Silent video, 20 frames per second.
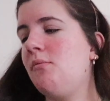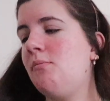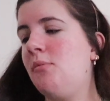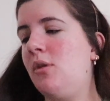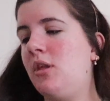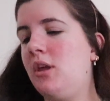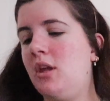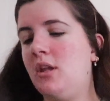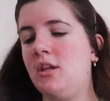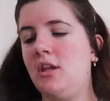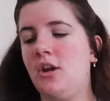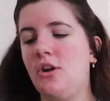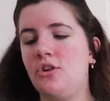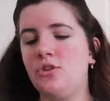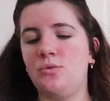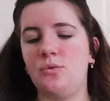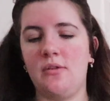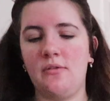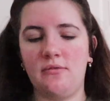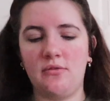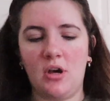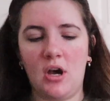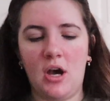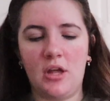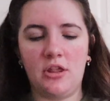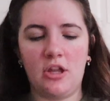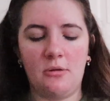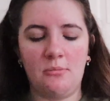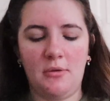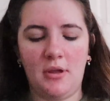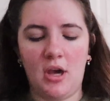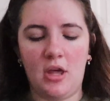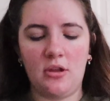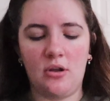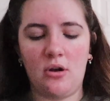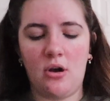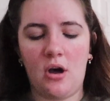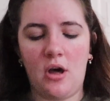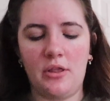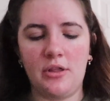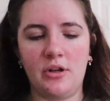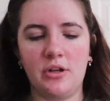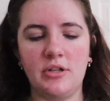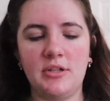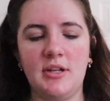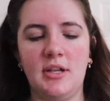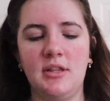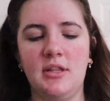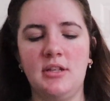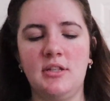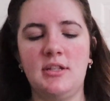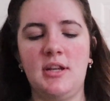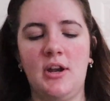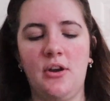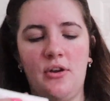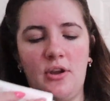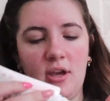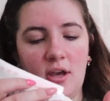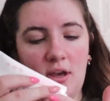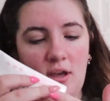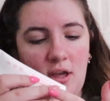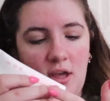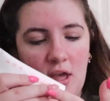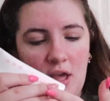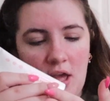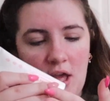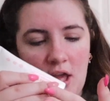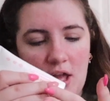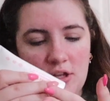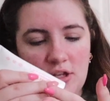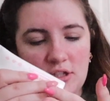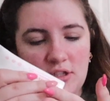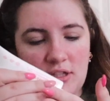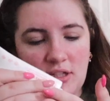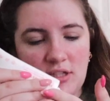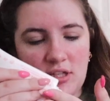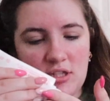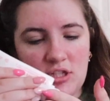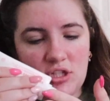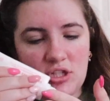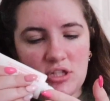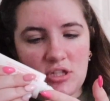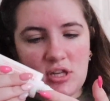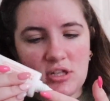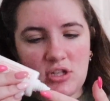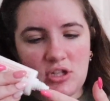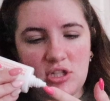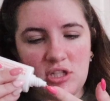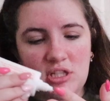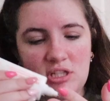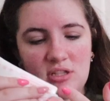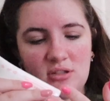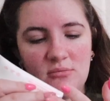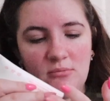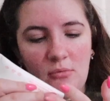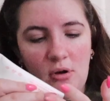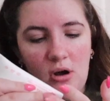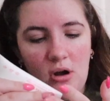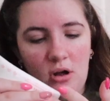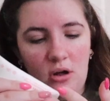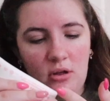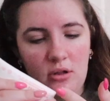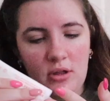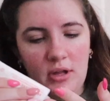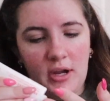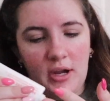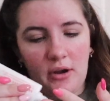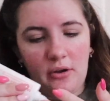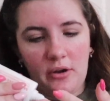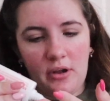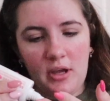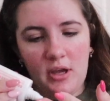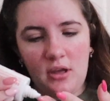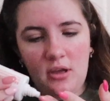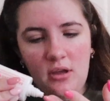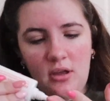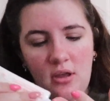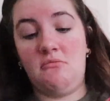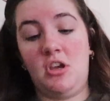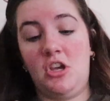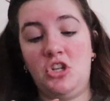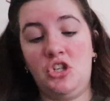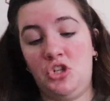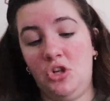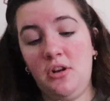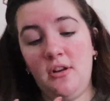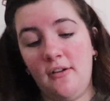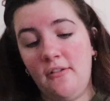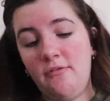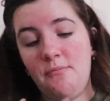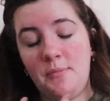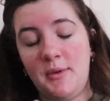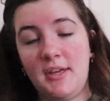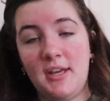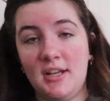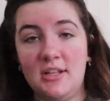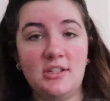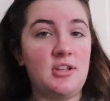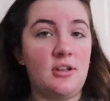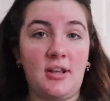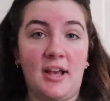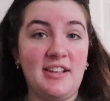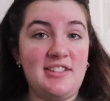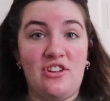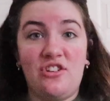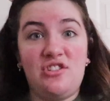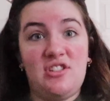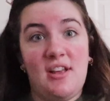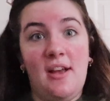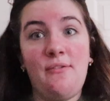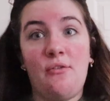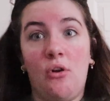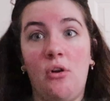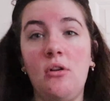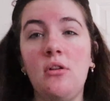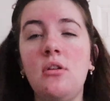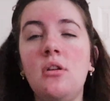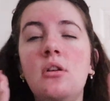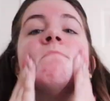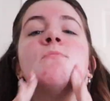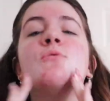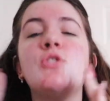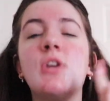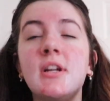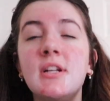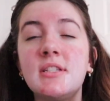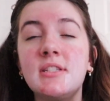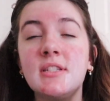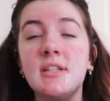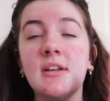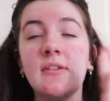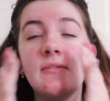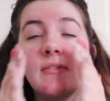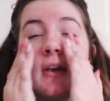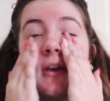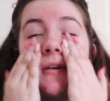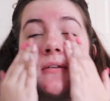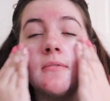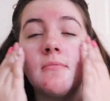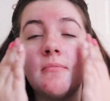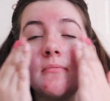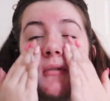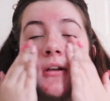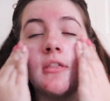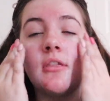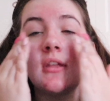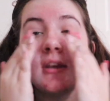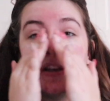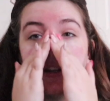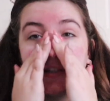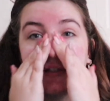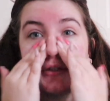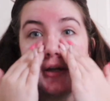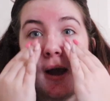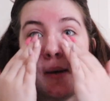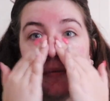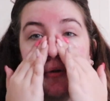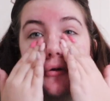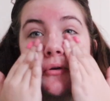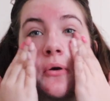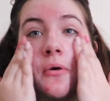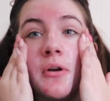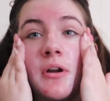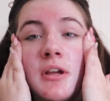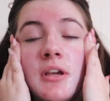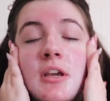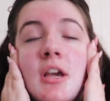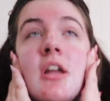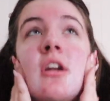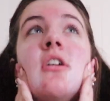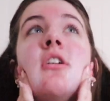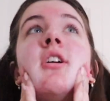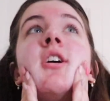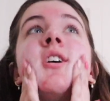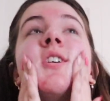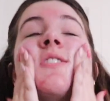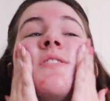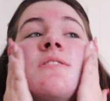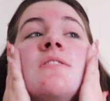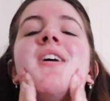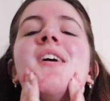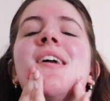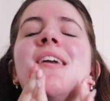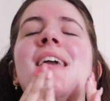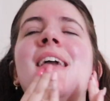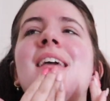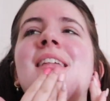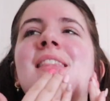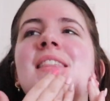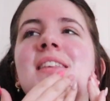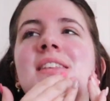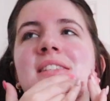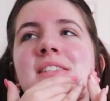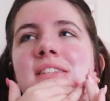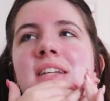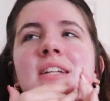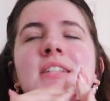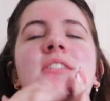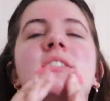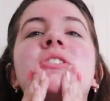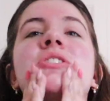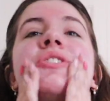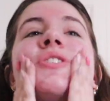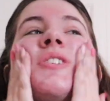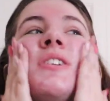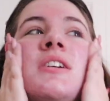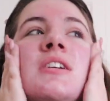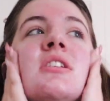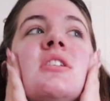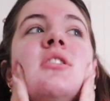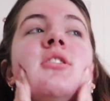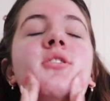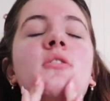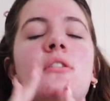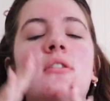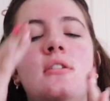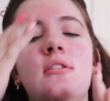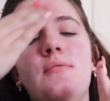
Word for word: a million years would have thought there'd be other authors in this area, just because it's just such a small area. I should have, because I guess there's several. I'm trying to see if like my thing has stopped recording yet or not. I hate this sunscreen.